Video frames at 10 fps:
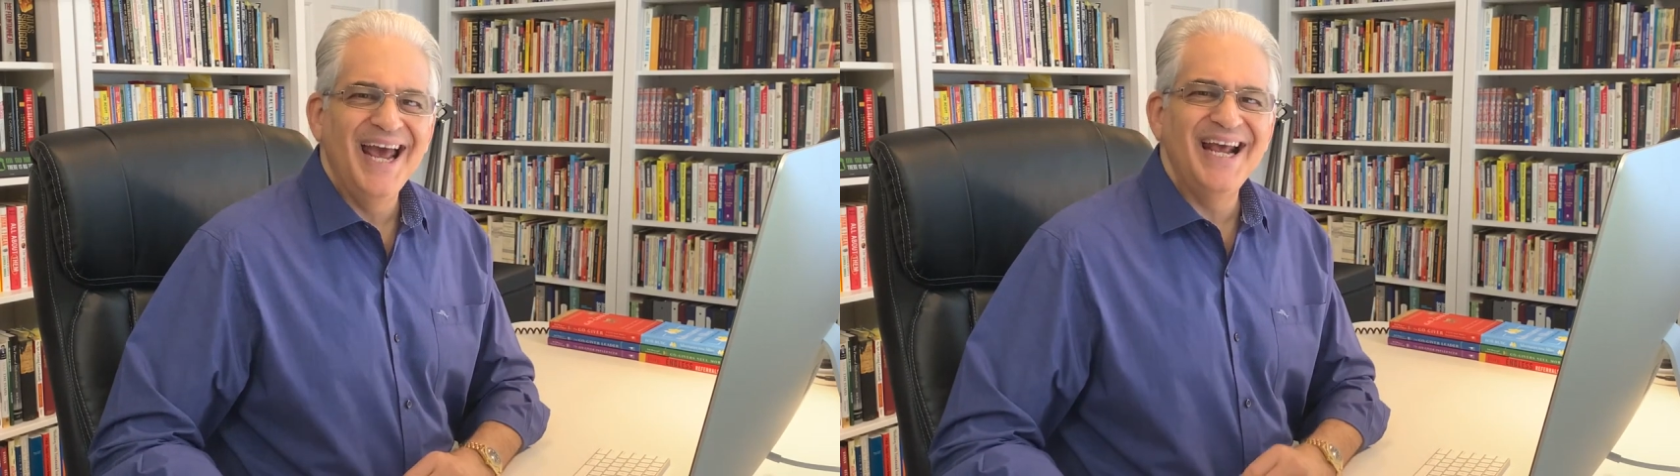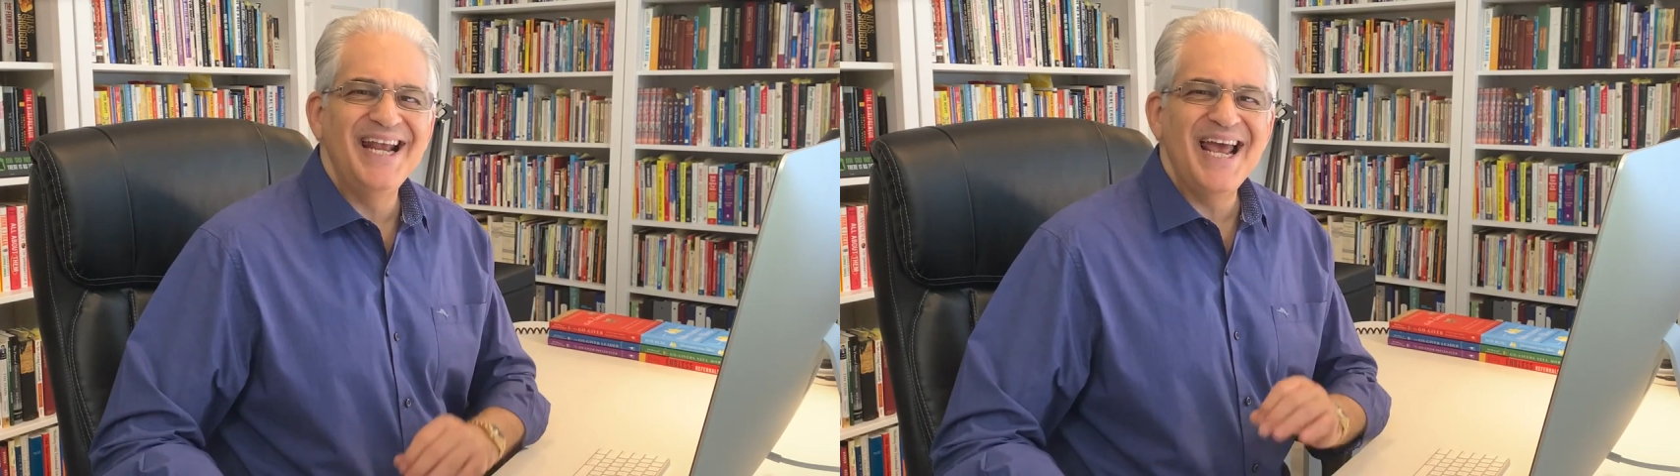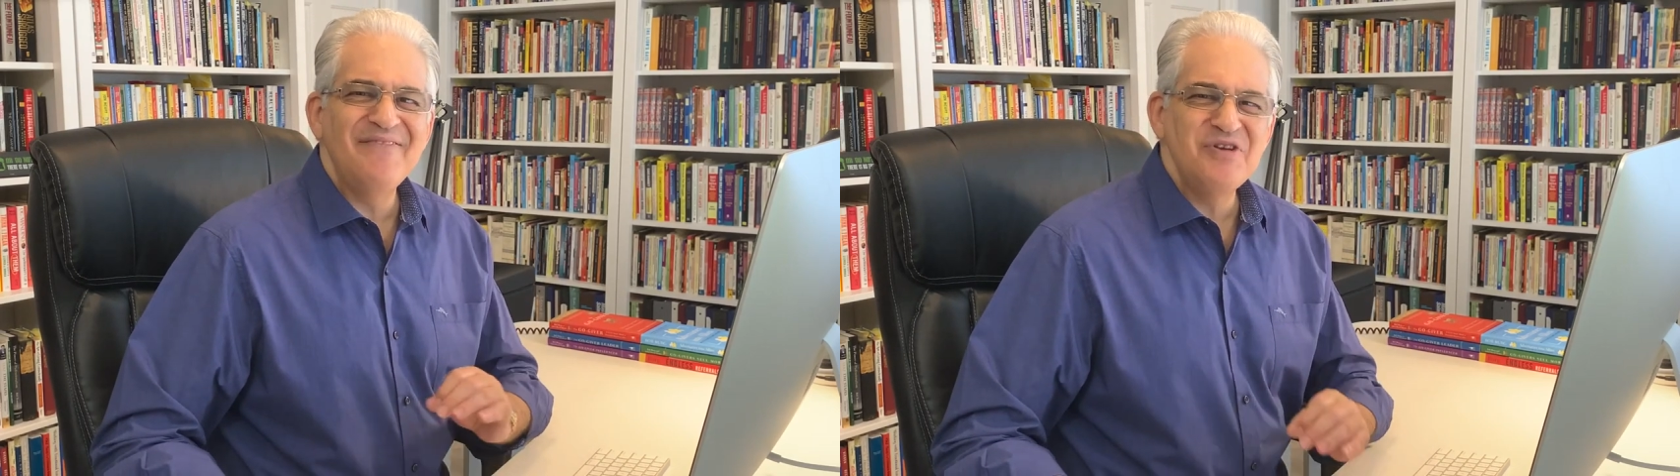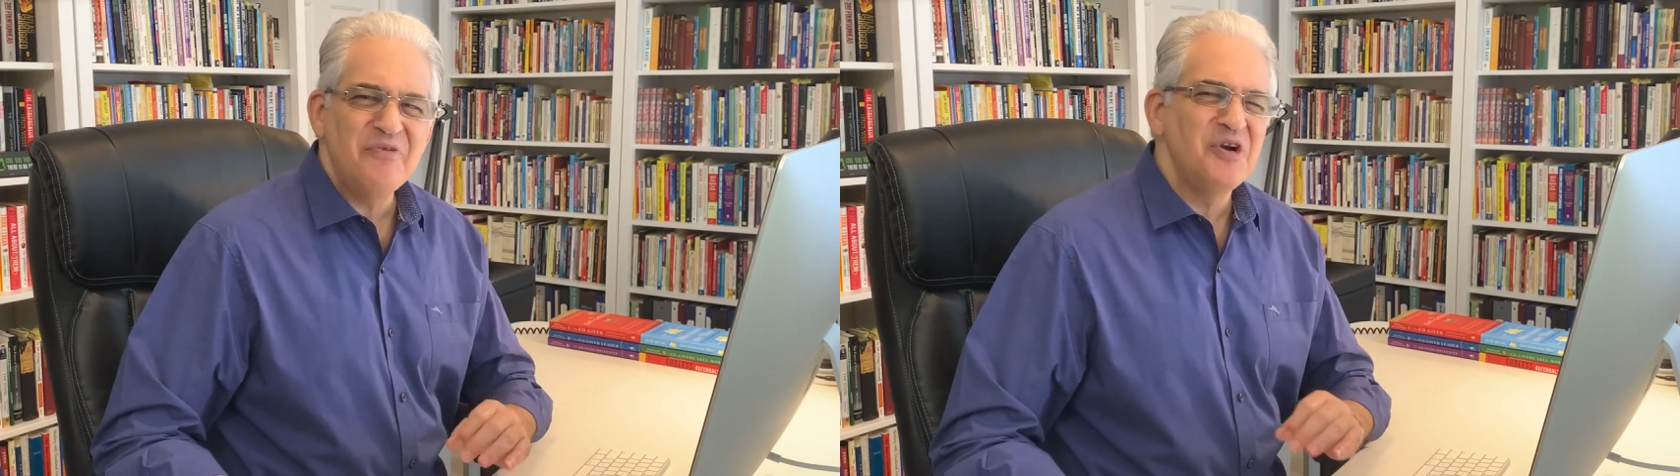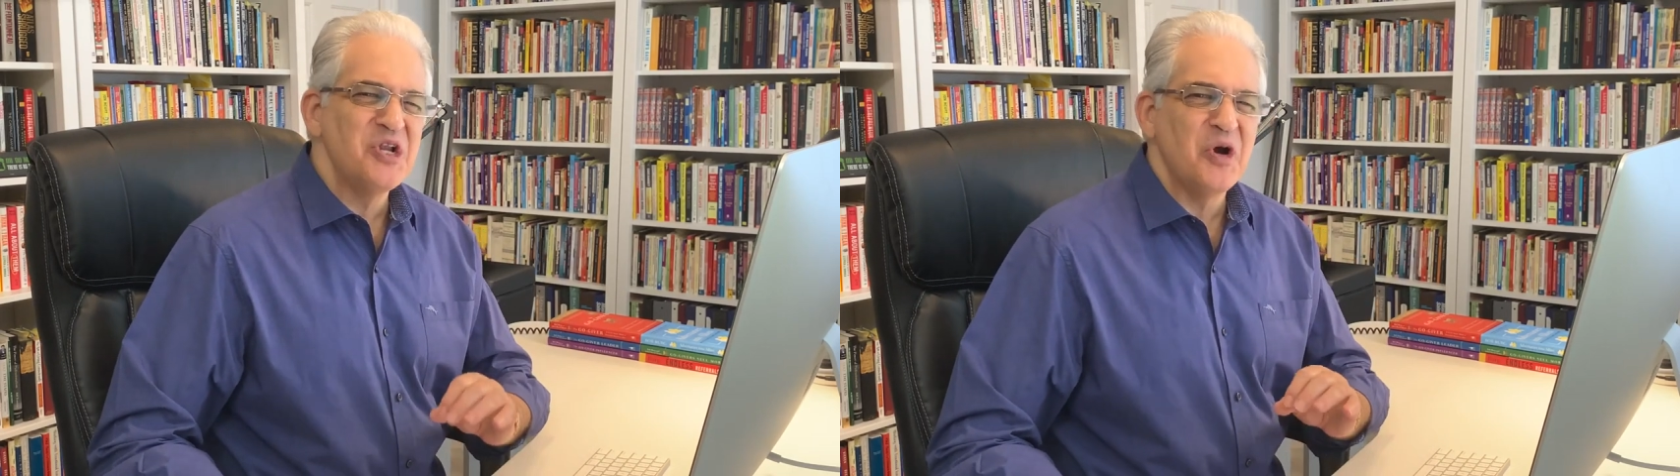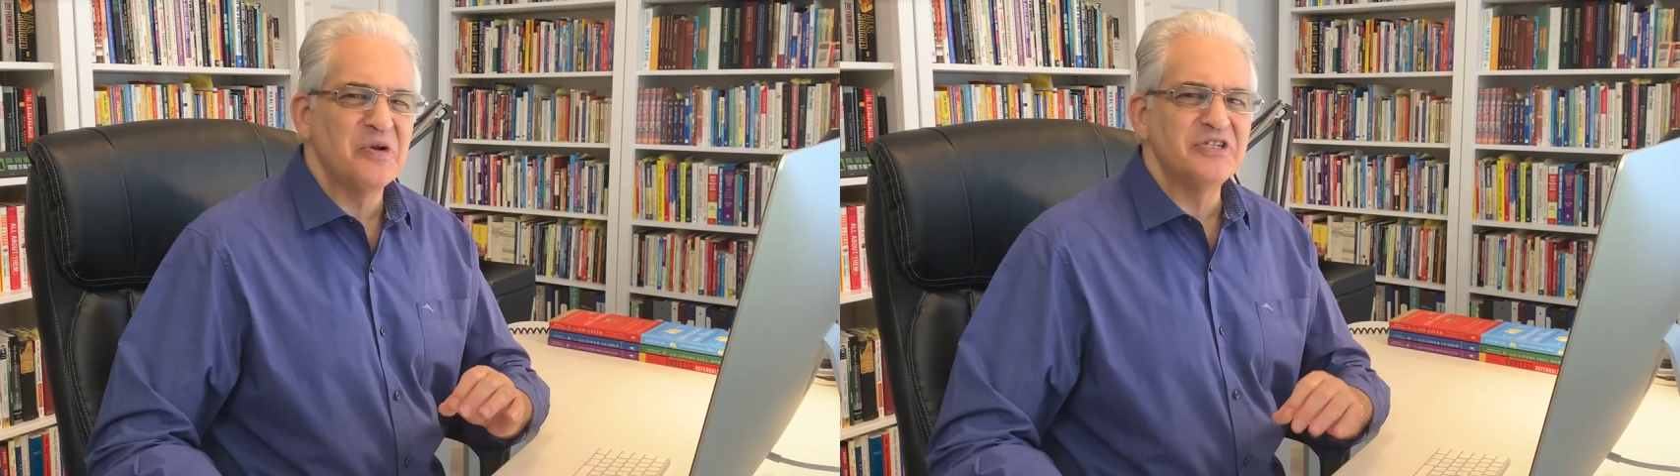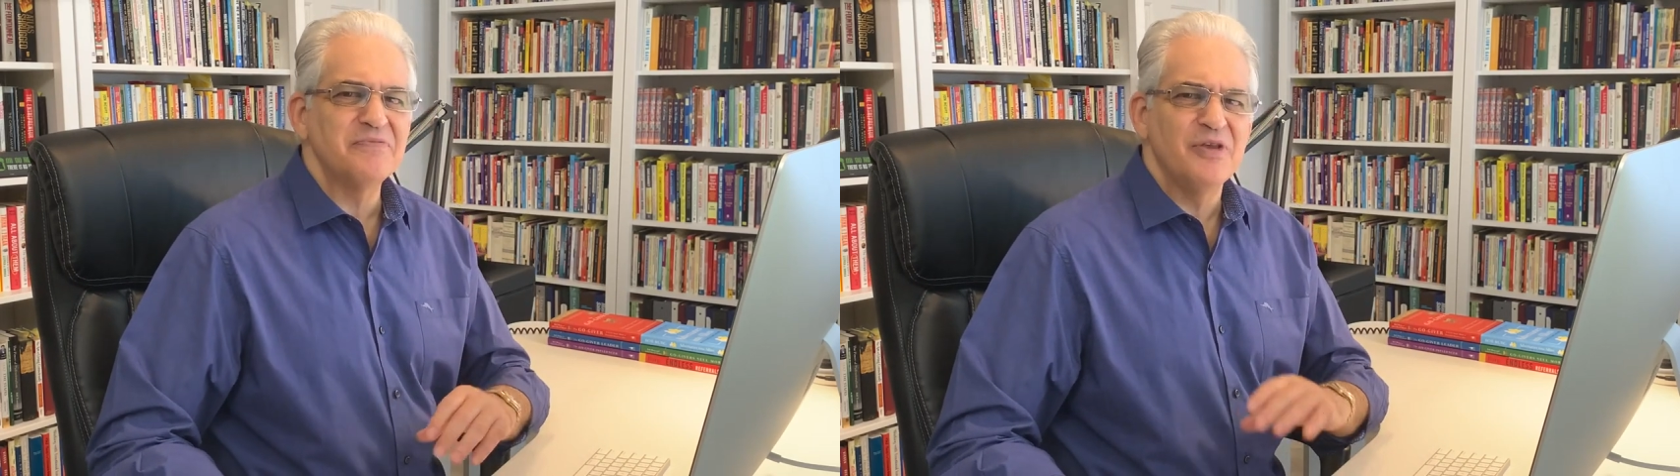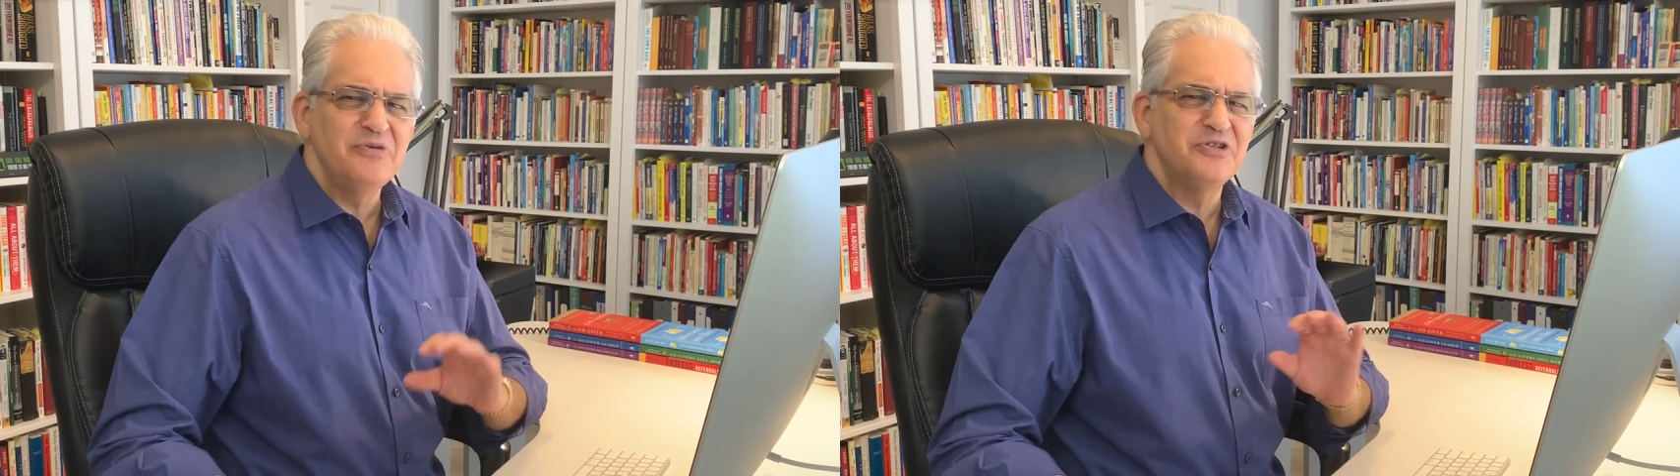And have you ever
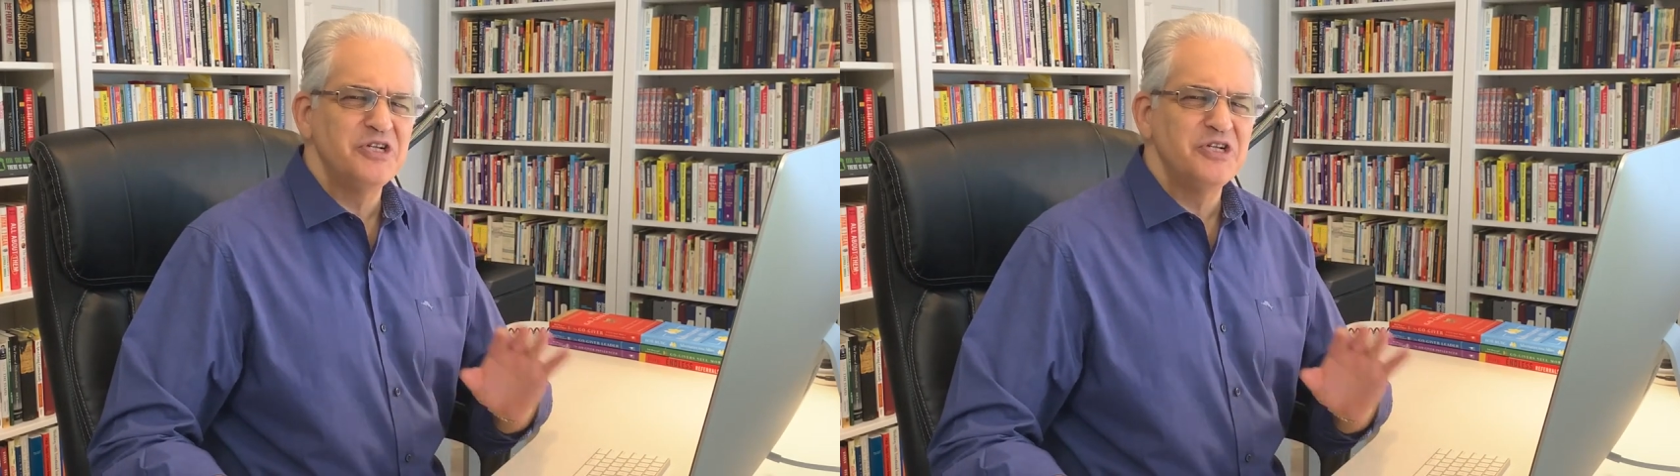noticed those